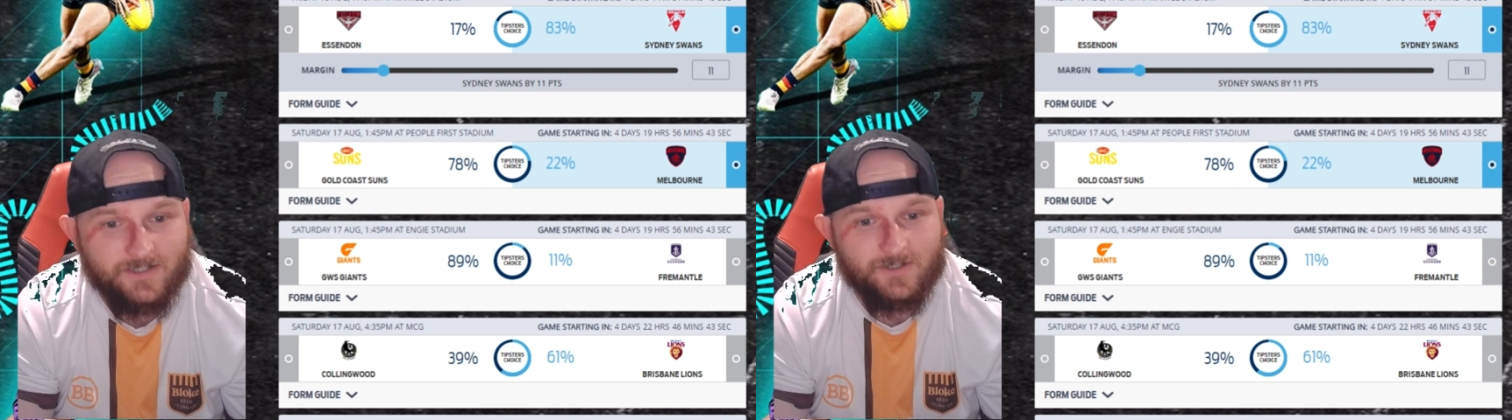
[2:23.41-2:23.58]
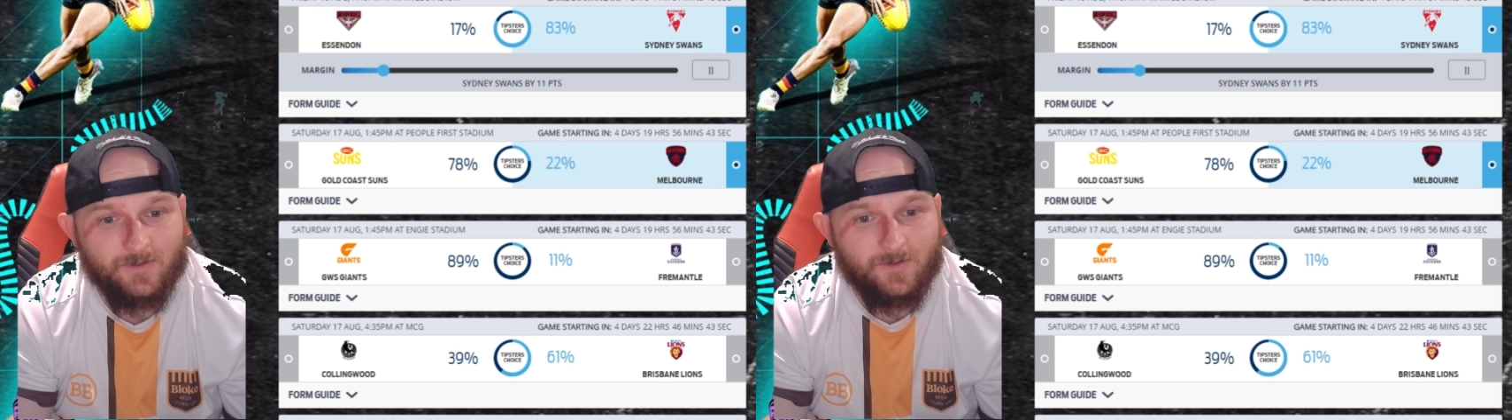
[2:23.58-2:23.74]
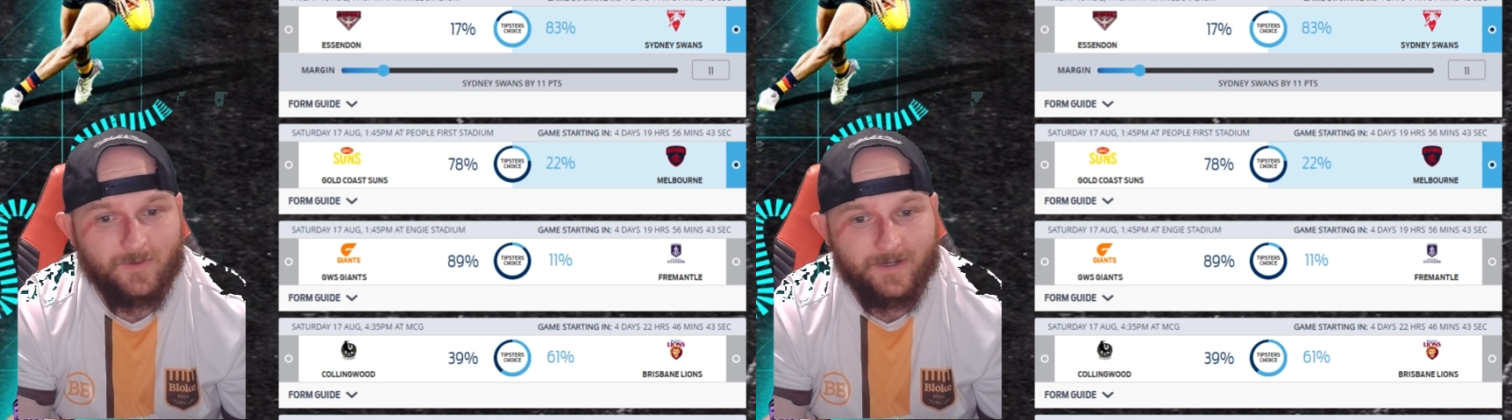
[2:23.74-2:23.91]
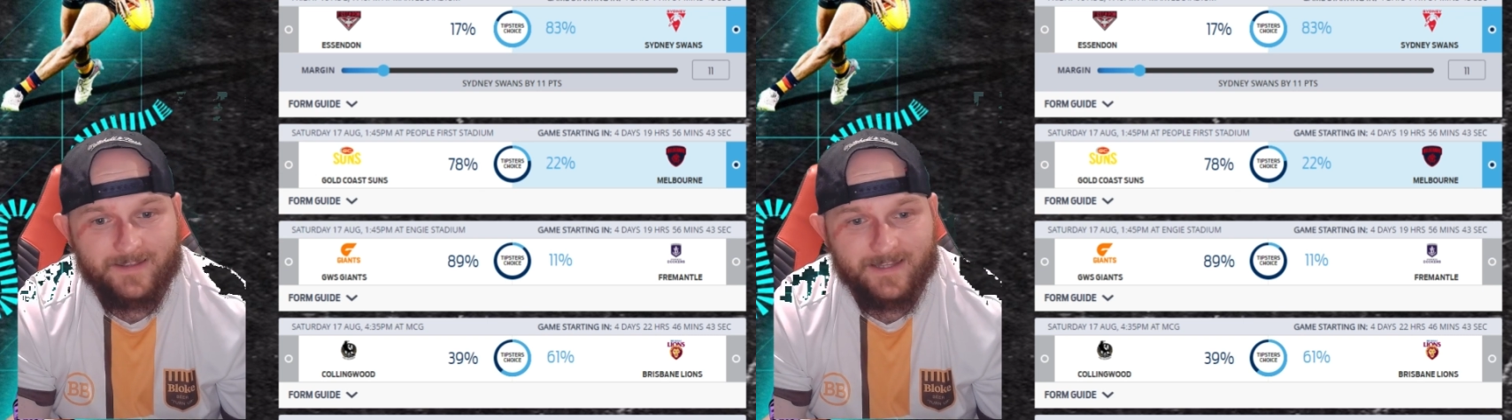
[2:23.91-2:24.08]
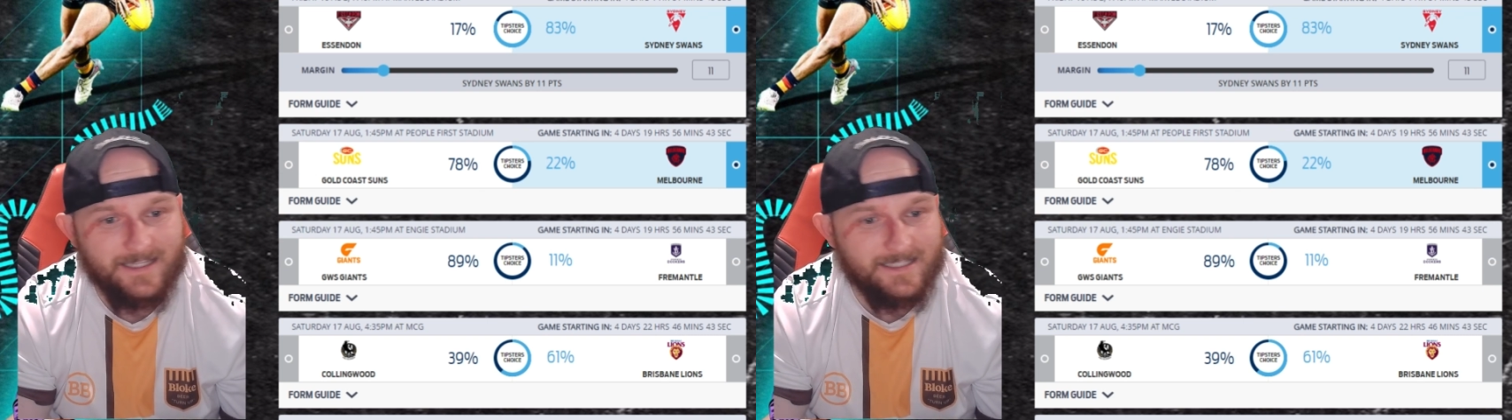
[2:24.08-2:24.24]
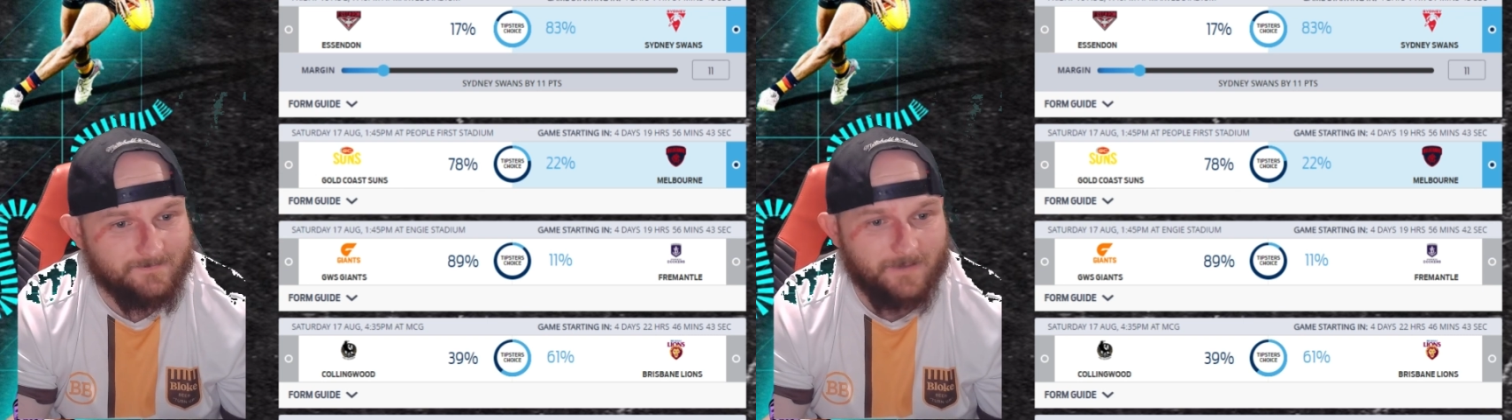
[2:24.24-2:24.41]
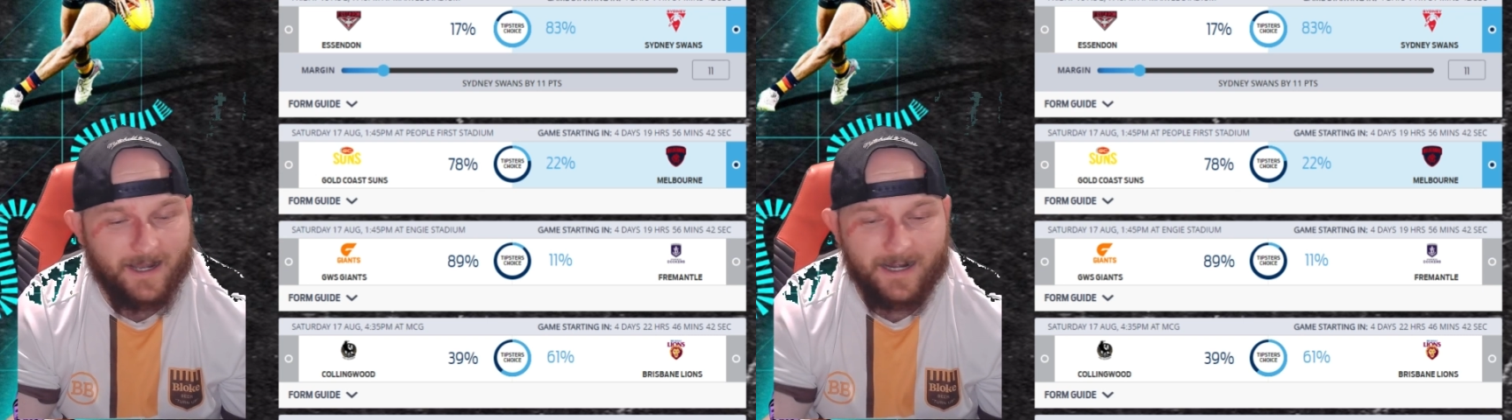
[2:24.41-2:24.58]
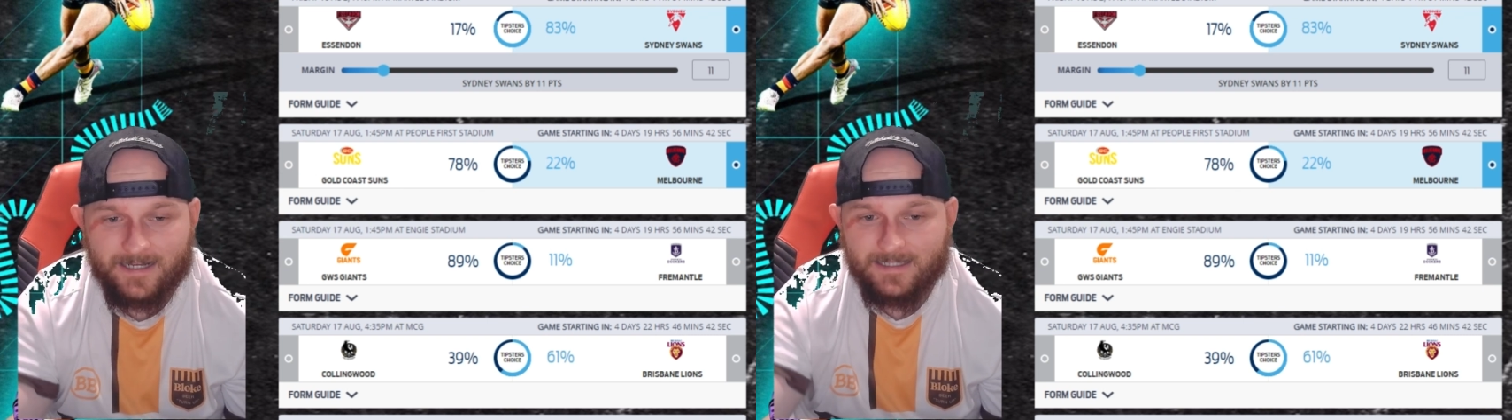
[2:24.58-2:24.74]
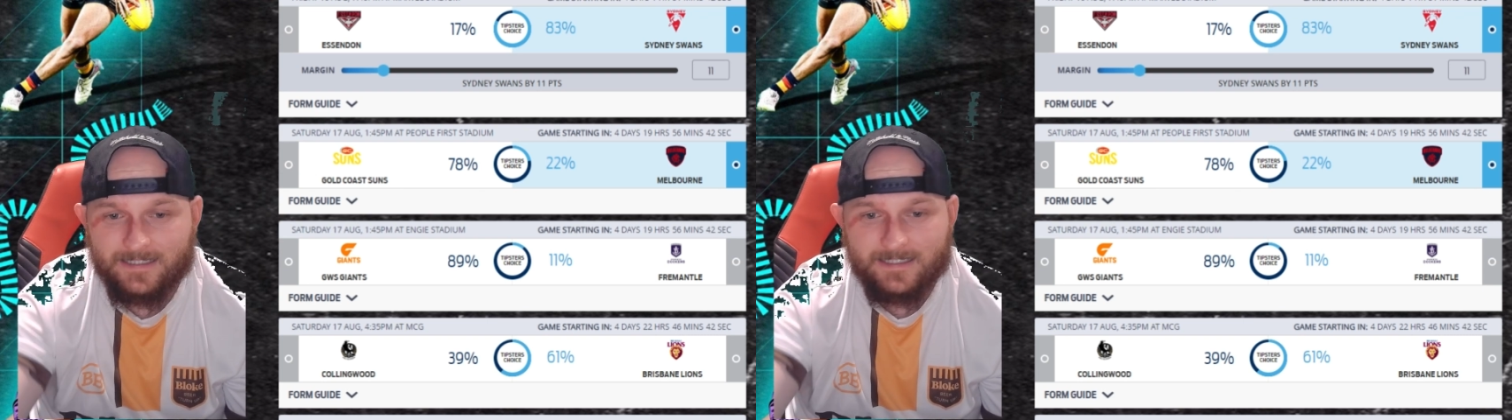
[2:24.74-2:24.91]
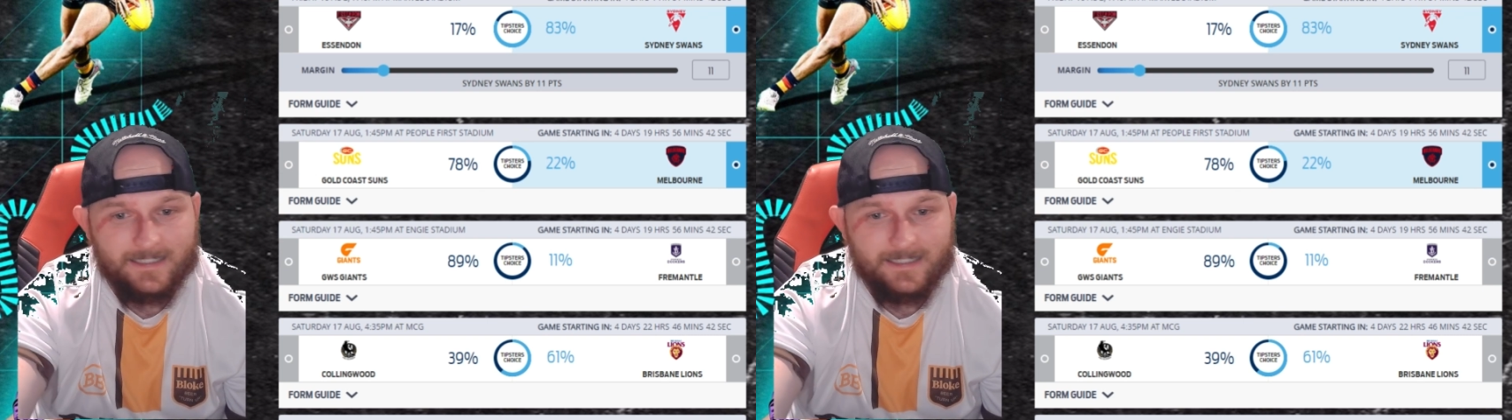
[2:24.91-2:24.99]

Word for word: should win this, but